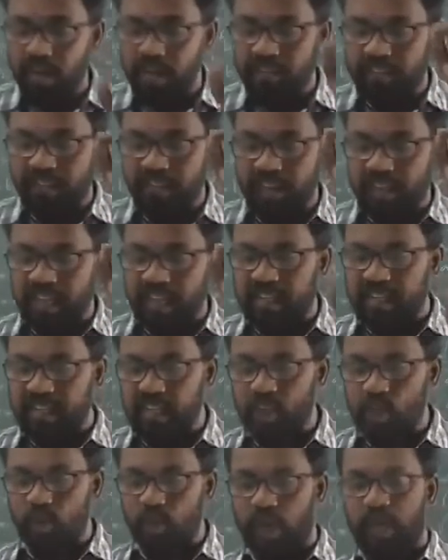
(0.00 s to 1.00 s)
if it is
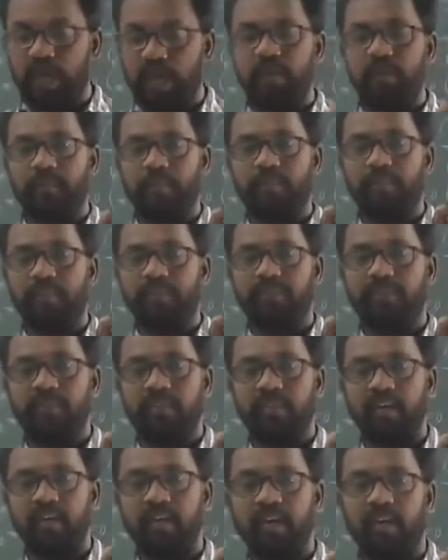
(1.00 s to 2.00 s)
this one,
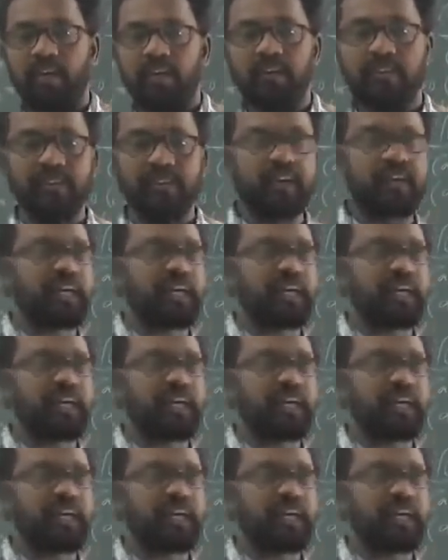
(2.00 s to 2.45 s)
if it